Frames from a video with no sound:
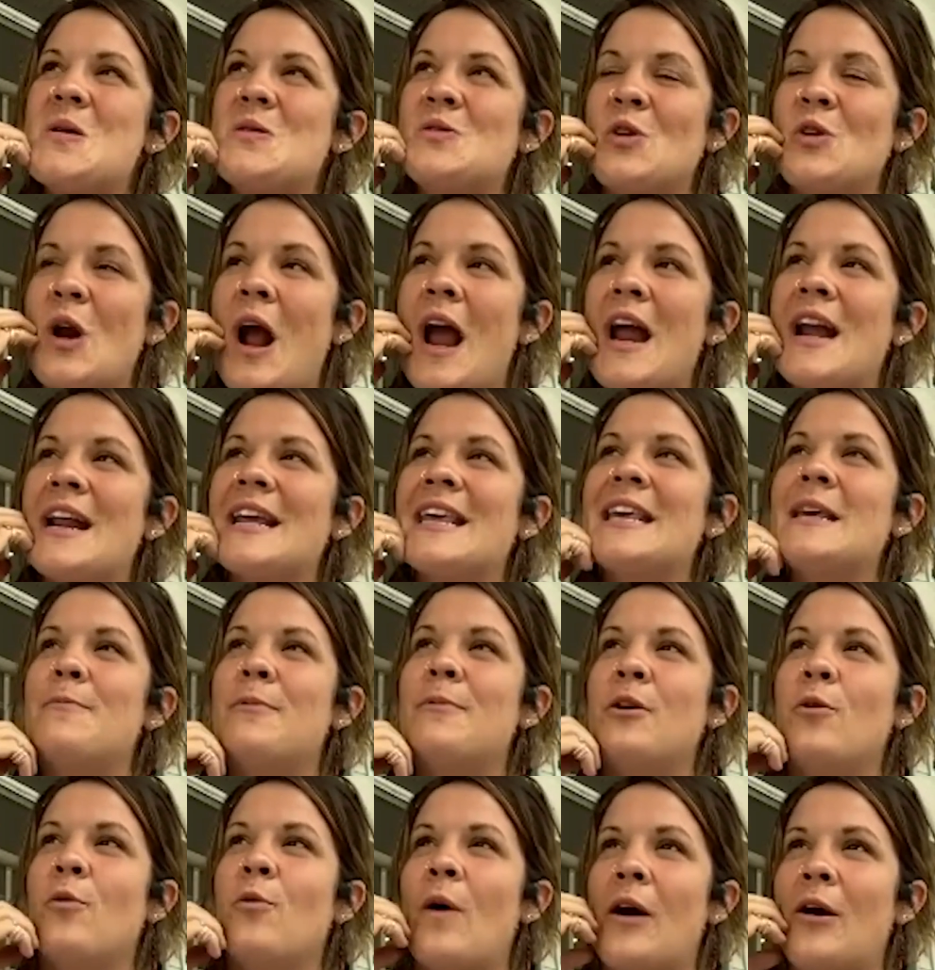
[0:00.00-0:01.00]
try to keep
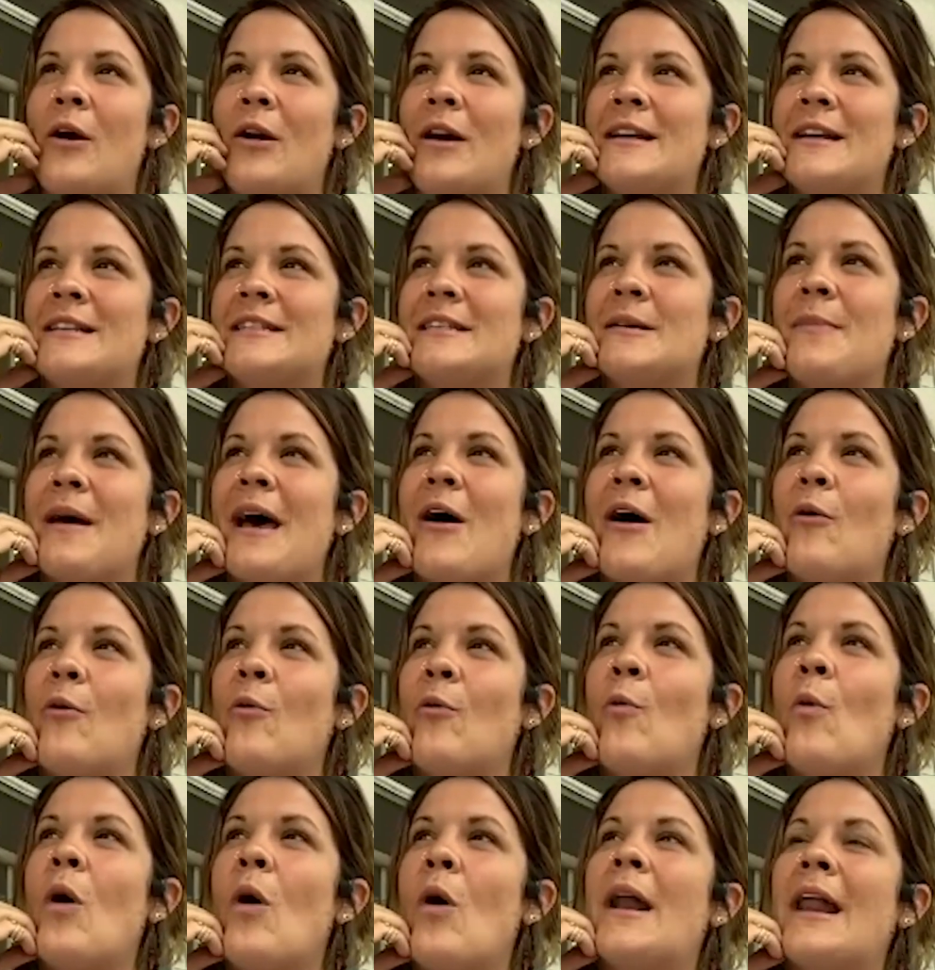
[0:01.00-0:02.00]
an awareness
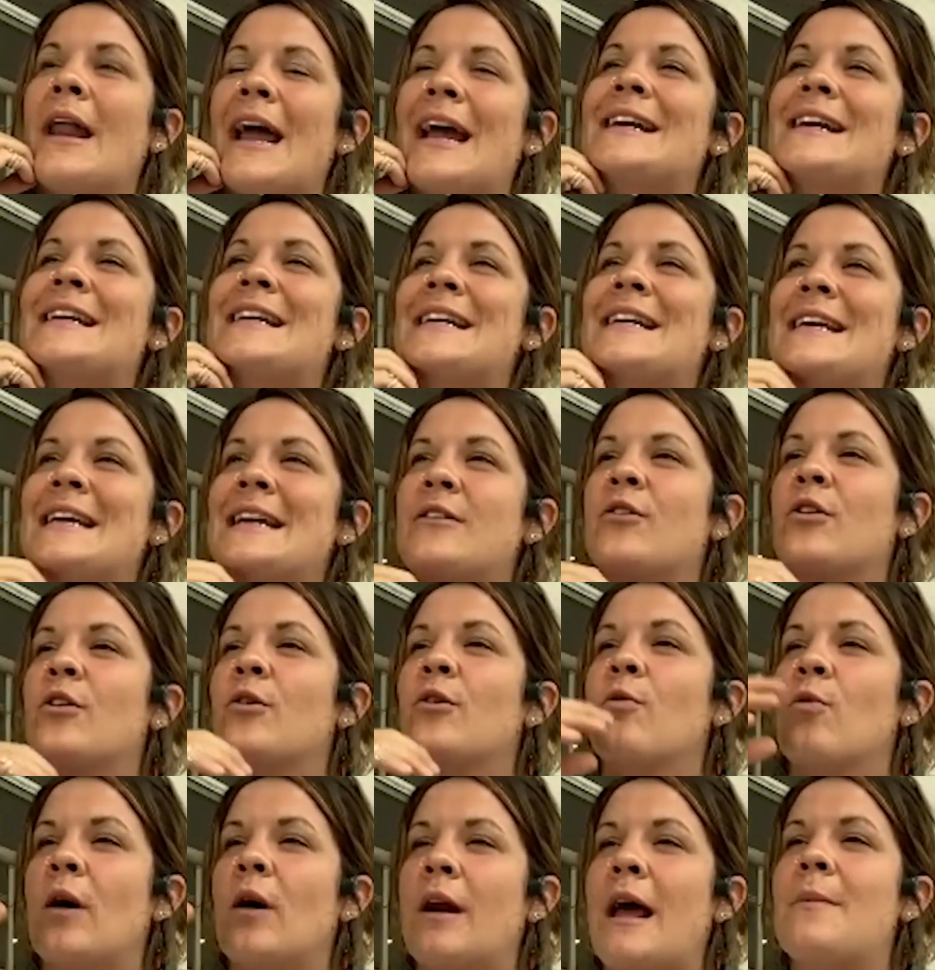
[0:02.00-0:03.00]
about what I need
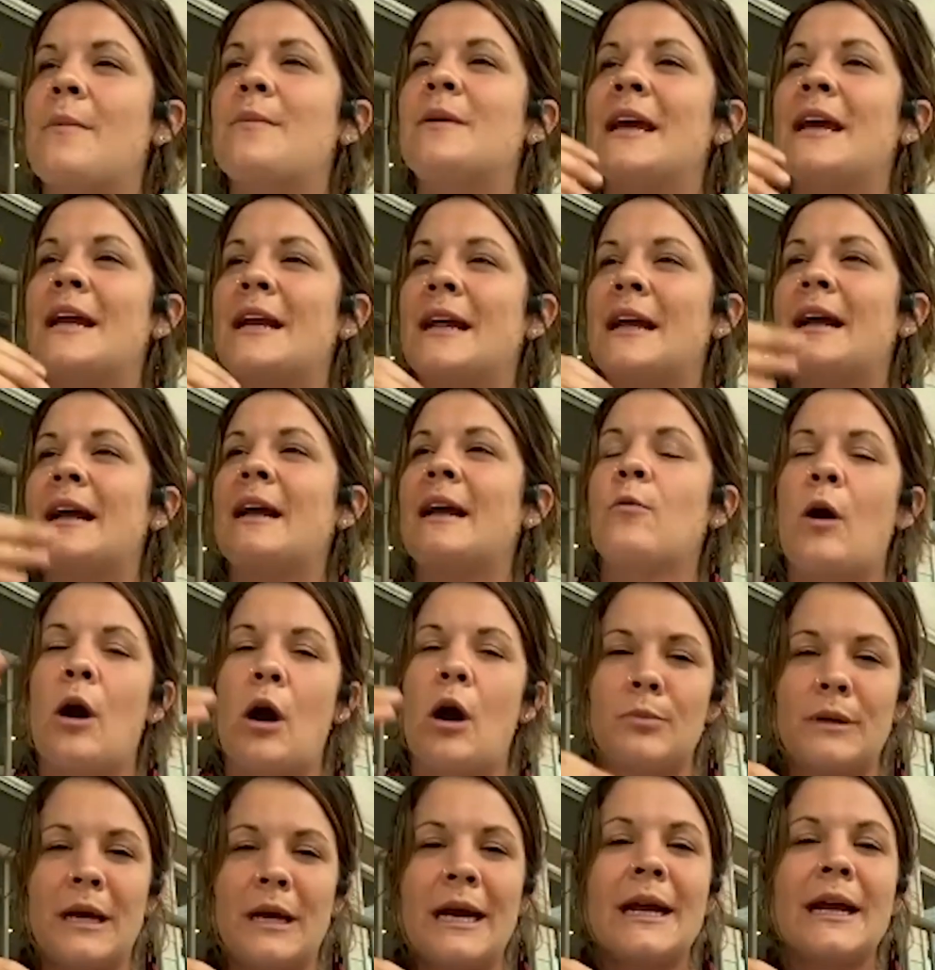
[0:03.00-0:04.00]
or what I'm getting and where
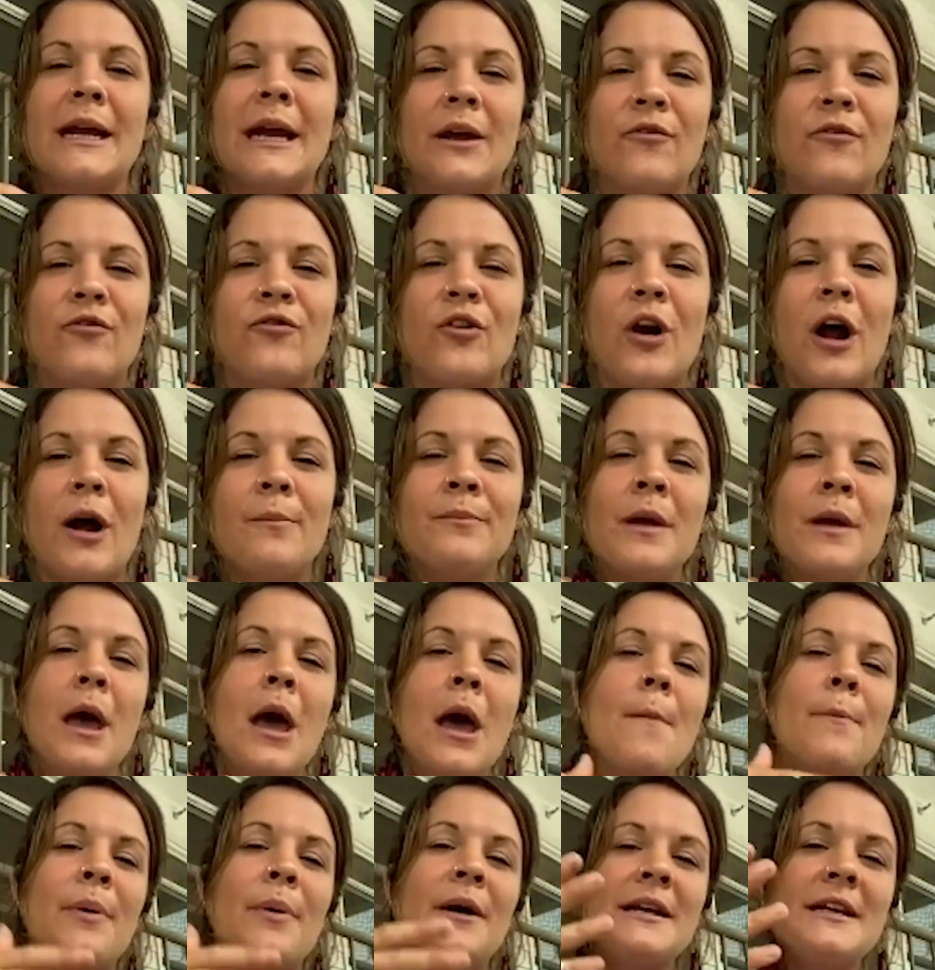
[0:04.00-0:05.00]
I'm getting it from.
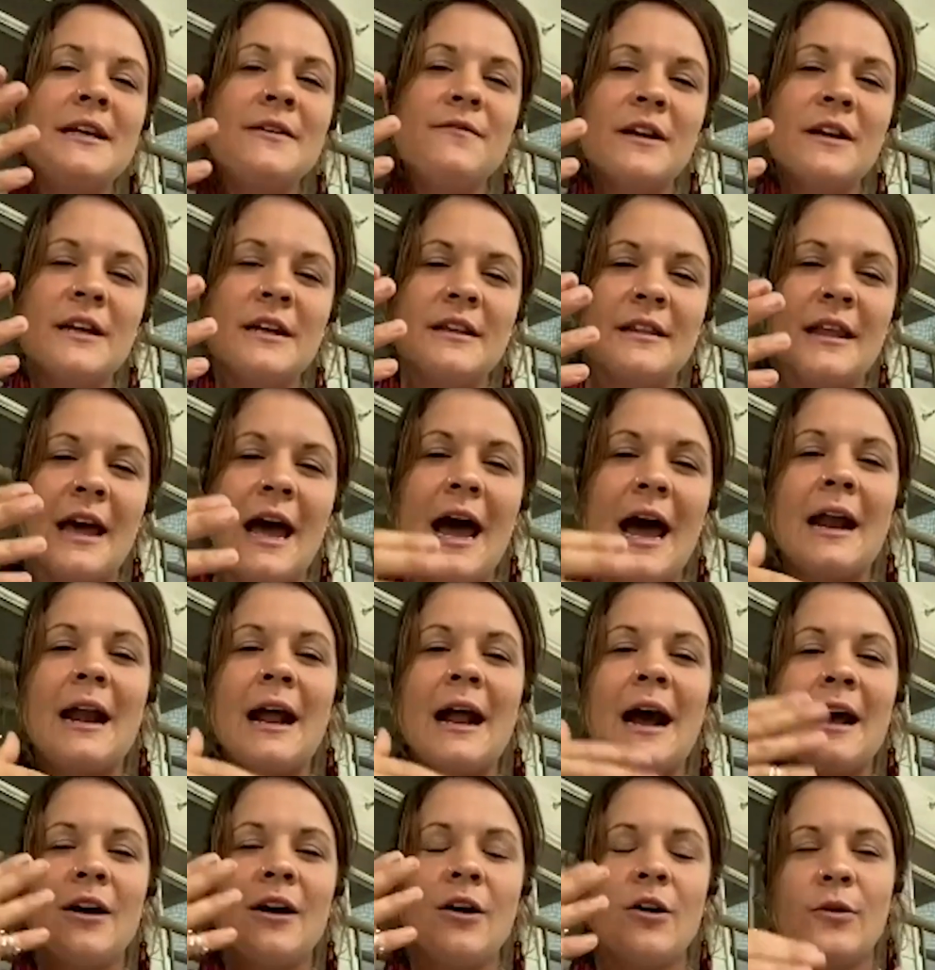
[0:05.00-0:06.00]
But even in that,
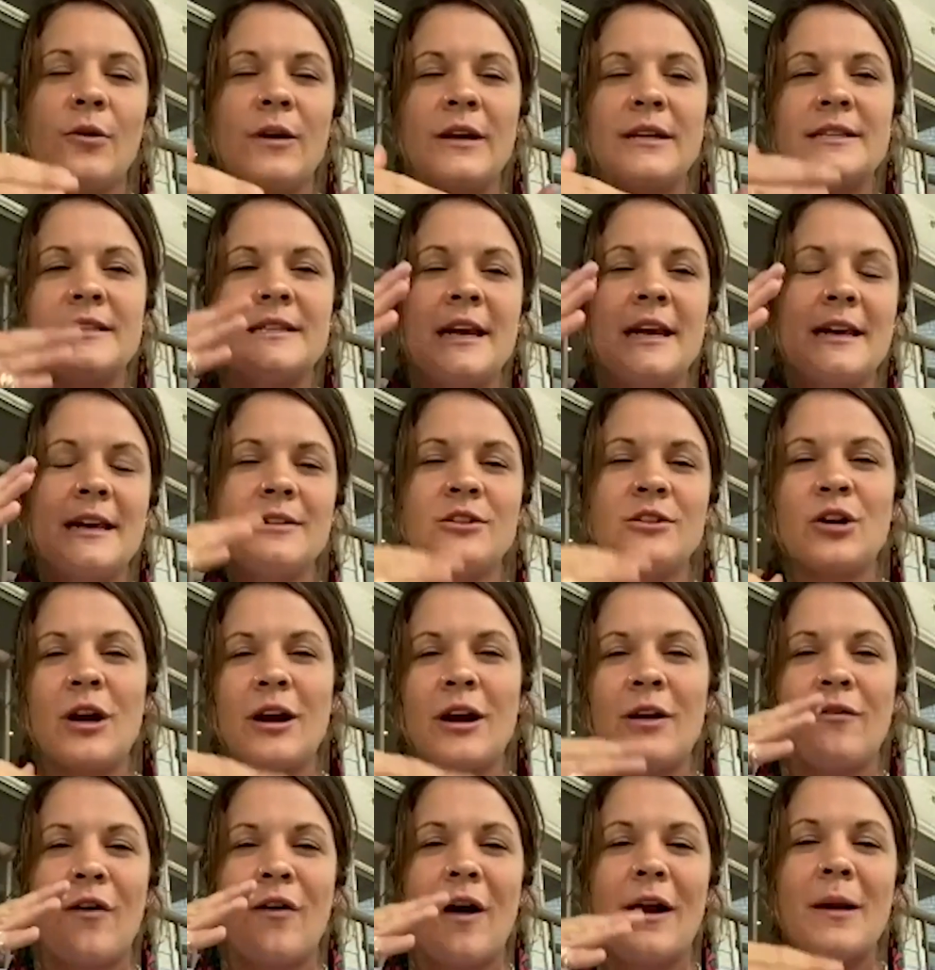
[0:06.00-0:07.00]
I always say, try
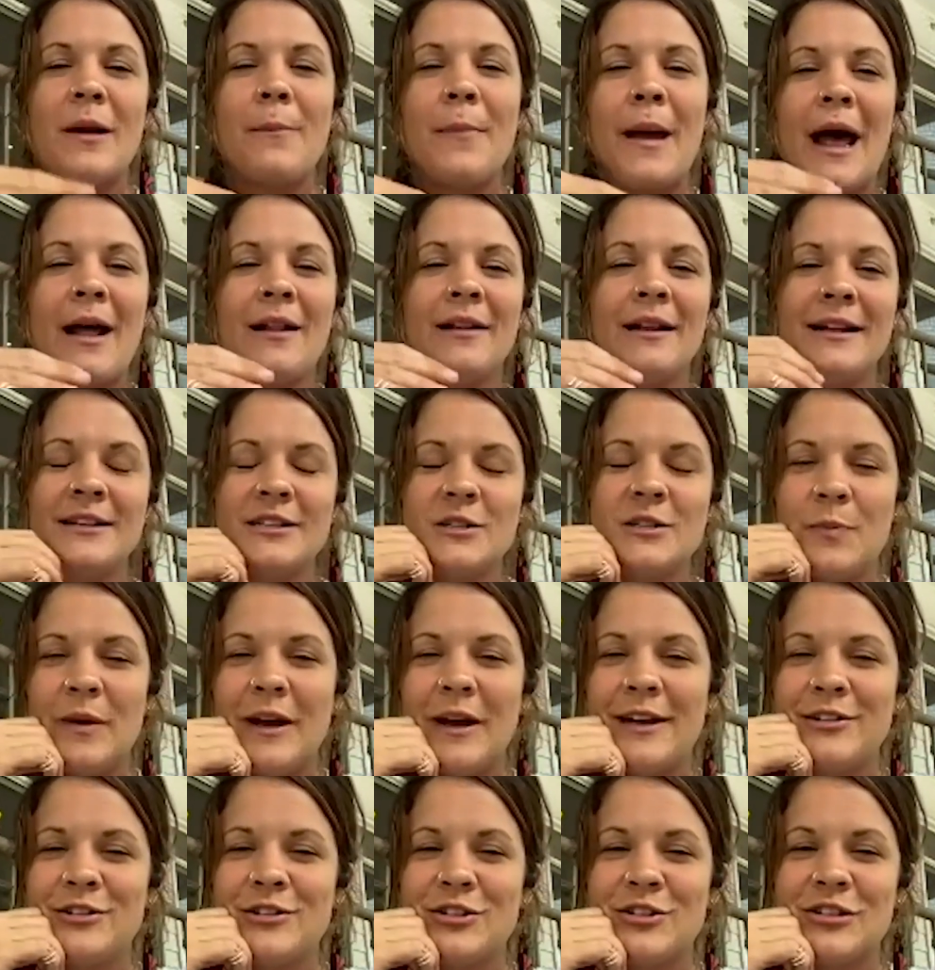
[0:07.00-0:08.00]
to find a balance,
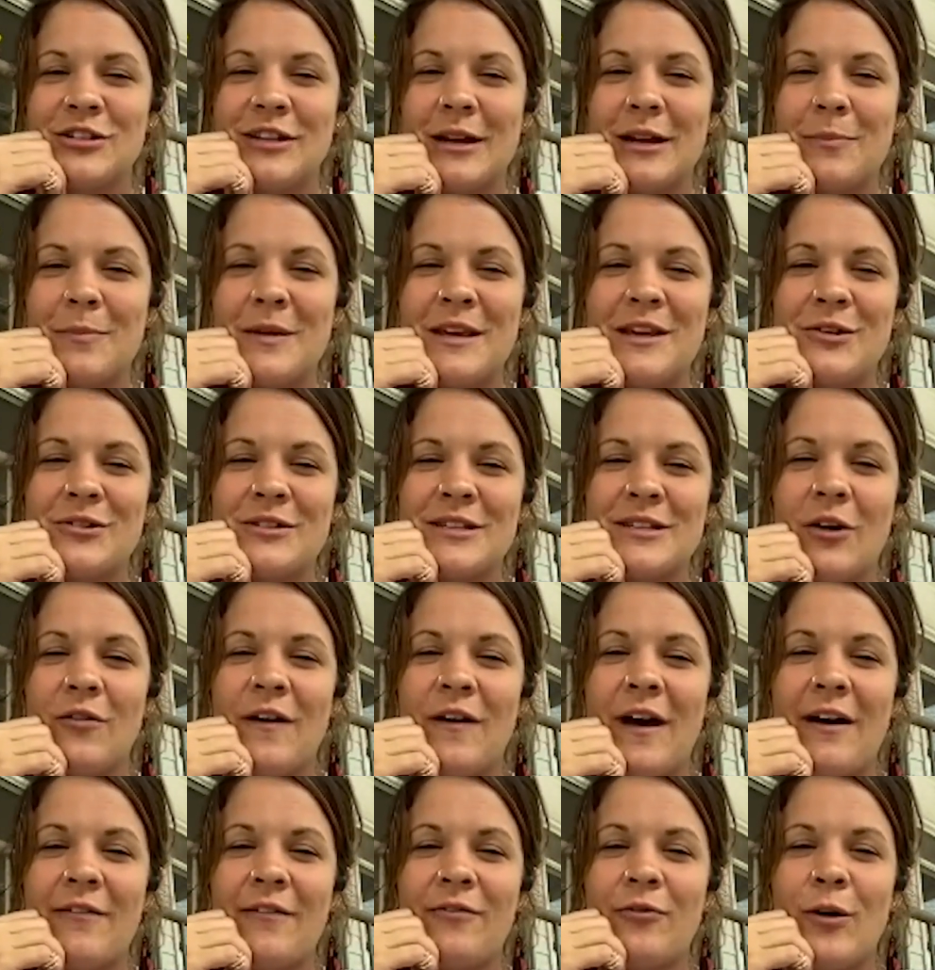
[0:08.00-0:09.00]
but just like meet yourself
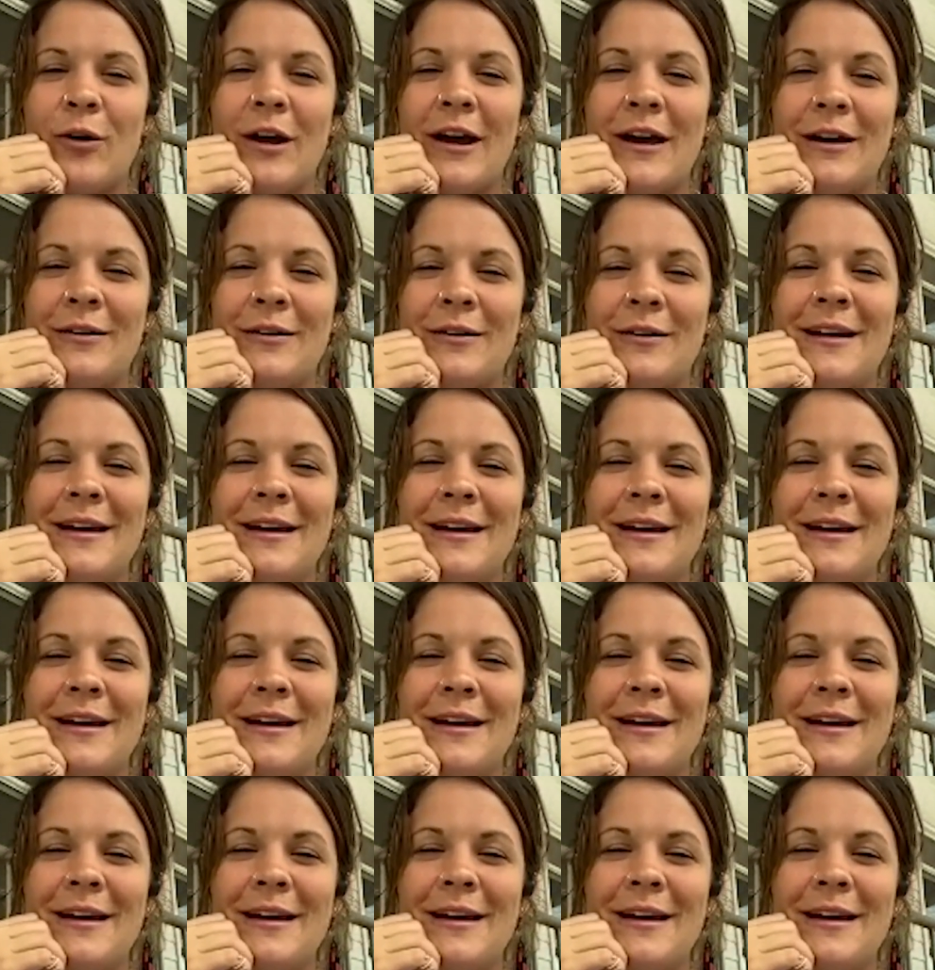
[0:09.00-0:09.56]
halfway.